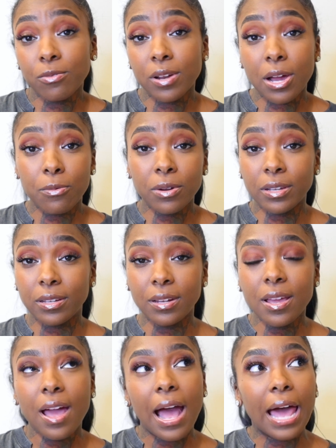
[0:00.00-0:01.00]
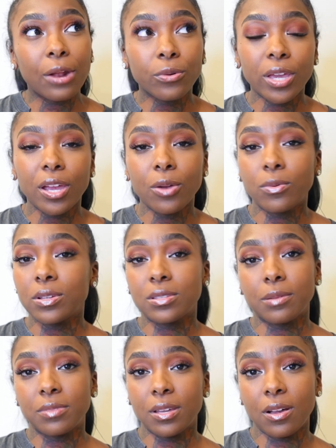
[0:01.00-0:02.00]
what I want. I don't care what
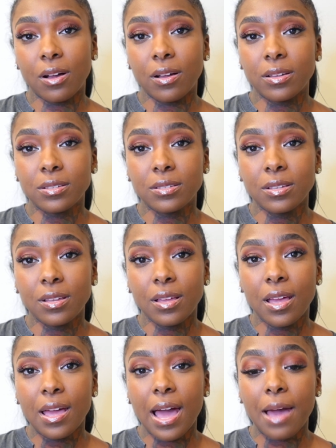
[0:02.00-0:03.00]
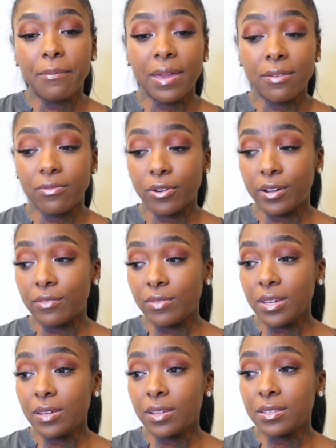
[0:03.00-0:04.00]
something costs. I pay for
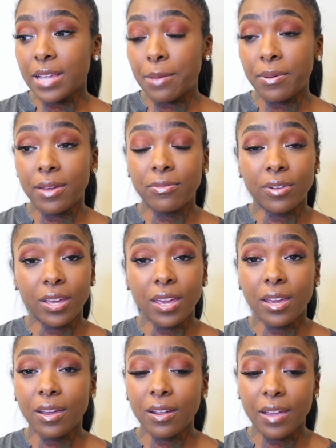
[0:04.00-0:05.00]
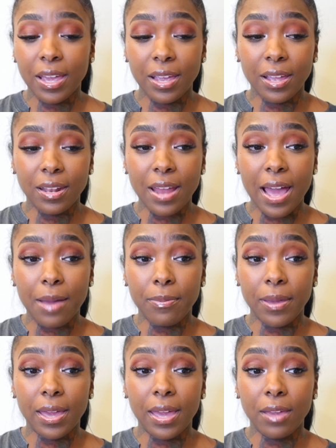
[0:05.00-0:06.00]
convenience, I pay for care, and I
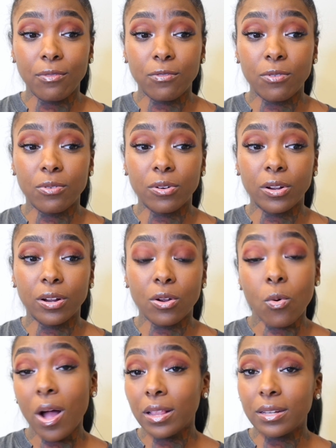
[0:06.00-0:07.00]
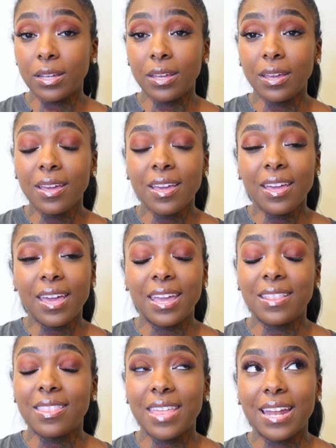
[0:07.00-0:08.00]
pay for quality,
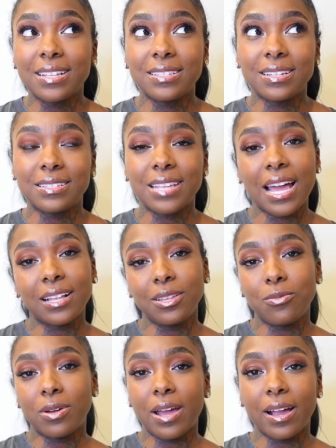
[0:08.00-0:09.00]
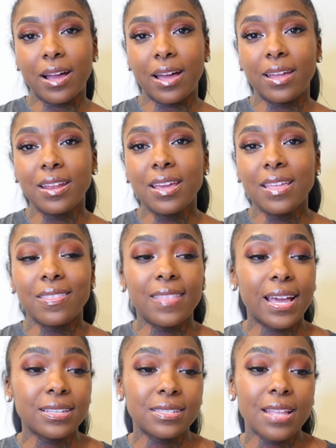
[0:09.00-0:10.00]
and that is exactly what I got.
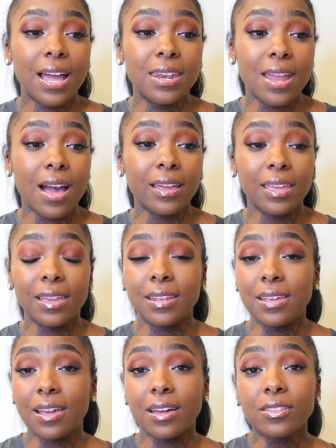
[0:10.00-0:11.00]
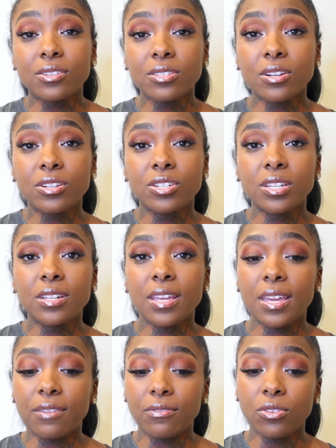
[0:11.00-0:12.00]
That's not knocking any other
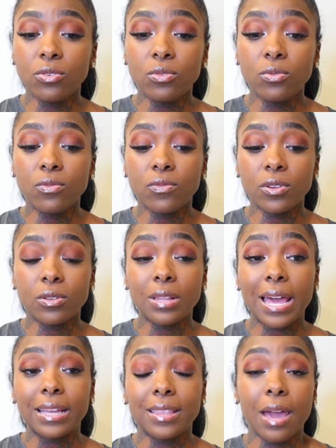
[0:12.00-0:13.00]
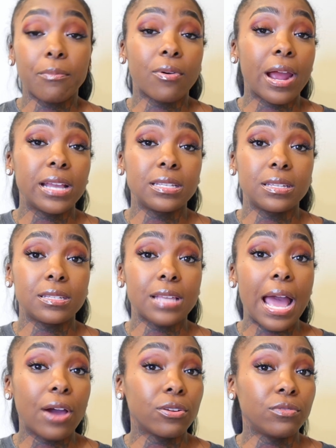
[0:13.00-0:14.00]
surgeon. If you feel like that price is
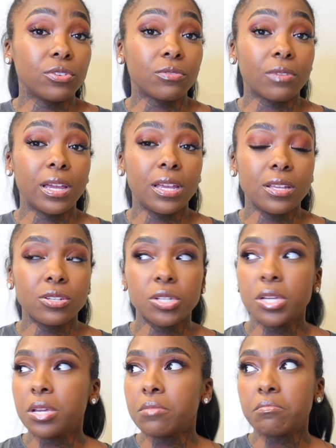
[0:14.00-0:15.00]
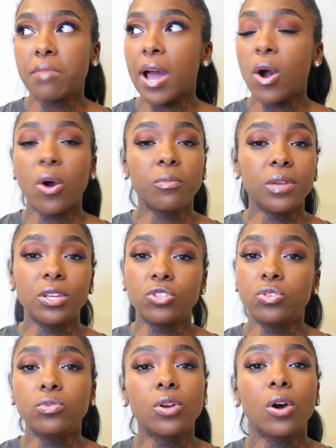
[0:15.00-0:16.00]
out of your range, by all
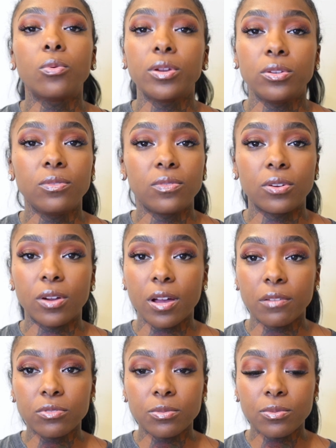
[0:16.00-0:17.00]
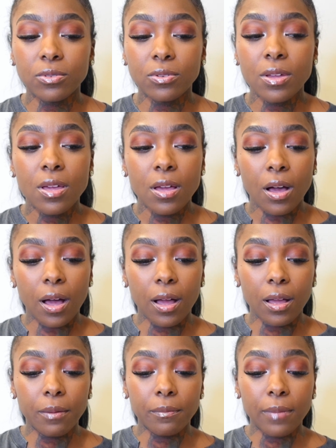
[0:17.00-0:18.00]
means, you go where you feel comfortable.
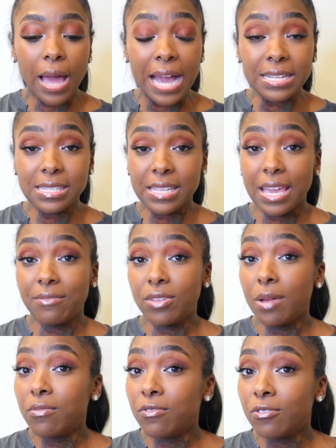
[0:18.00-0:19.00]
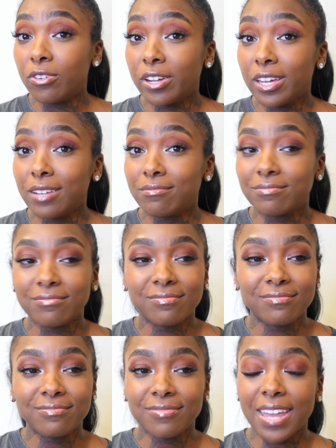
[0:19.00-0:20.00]
I saved up for it,
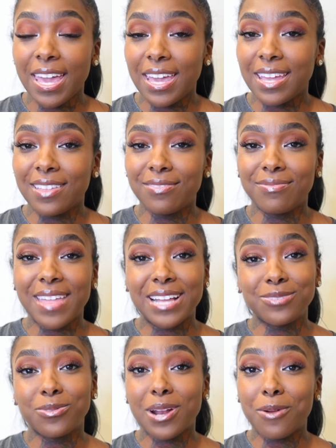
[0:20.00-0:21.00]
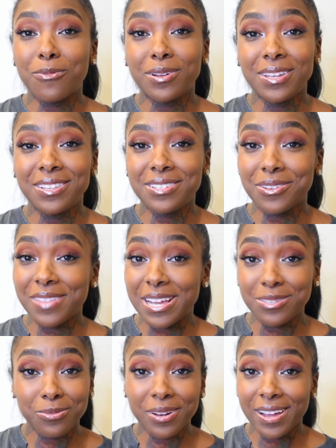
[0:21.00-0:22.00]
and that's what I wanted, so
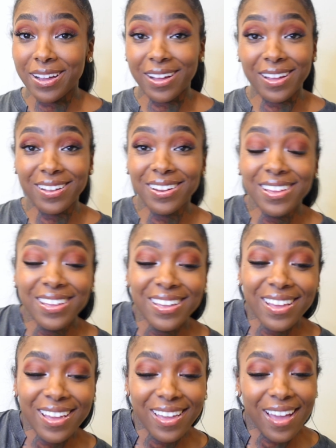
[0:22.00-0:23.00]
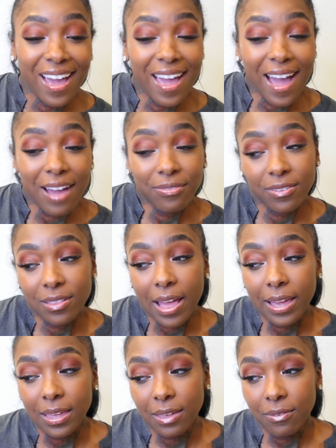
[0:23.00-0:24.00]
that's what I got. I feel
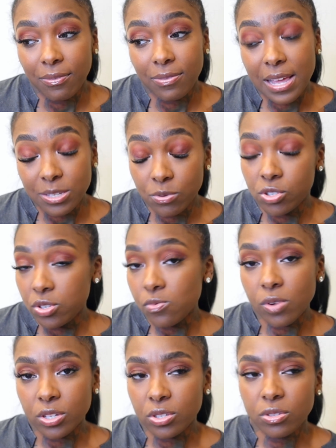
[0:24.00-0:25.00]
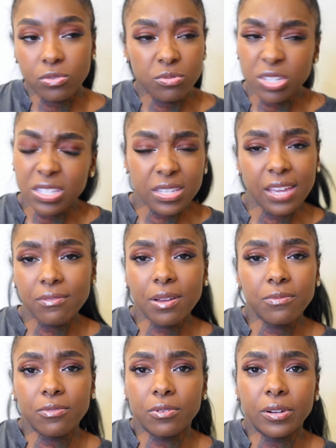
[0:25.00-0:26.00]
like if that's what you want to, just save
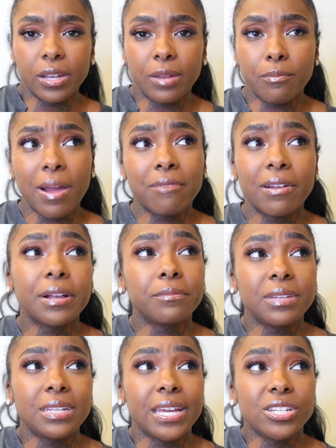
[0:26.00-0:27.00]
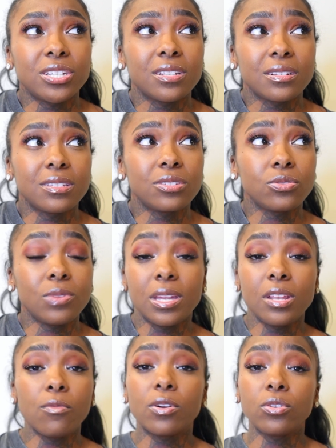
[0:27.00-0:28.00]
up for it. My recommendation to
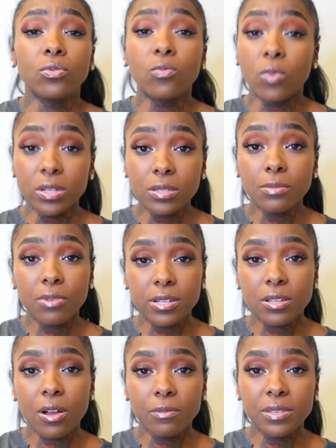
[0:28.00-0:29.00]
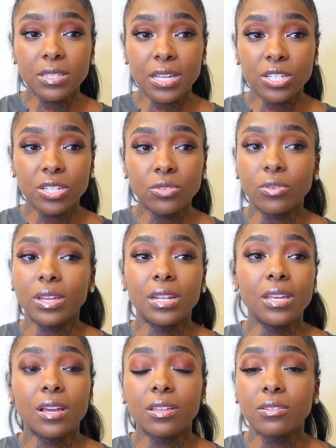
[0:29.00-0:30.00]
anyone who wants a breast augmentation or
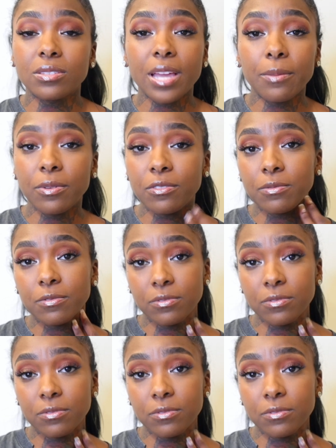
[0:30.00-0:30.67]
any other type of